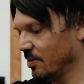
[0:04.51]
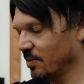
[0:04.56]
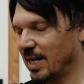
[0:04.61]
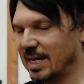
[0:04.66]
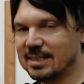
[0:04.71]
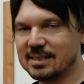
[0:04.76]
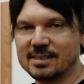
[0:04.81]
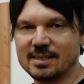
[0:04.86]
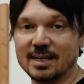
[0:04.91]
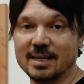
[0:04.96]
the
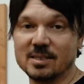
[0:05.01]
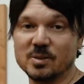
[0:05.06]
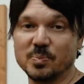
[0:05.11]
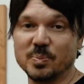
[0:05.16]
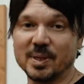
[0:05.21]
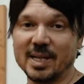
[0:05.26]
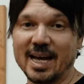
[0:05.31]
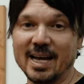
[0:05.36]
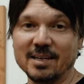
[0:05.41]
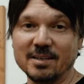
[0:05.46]
right size
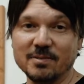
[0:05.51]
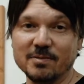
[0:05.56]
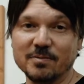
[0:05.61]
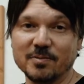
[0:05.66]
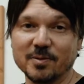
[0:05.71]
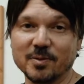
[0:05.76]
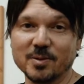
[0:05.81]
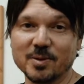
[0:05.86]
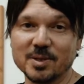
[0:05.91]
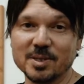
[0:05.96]
platen
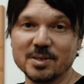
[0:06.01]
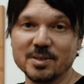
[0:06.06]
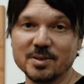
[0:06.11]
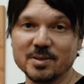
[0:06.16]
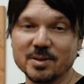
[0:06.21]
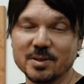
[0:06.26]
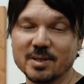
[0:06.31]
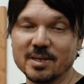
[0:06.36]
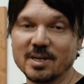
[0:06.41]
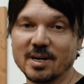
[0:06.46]
for
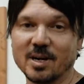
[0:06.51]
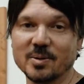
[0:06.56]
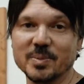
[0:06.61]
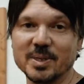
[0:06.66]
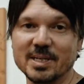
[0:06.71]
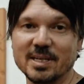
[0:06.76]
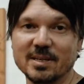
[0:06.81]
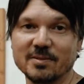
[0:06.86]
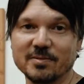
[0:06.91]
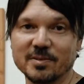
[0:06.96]
your
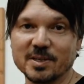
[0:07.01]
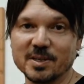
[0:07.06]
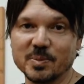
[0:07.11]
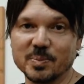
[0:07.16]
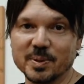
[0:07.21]
garment and for your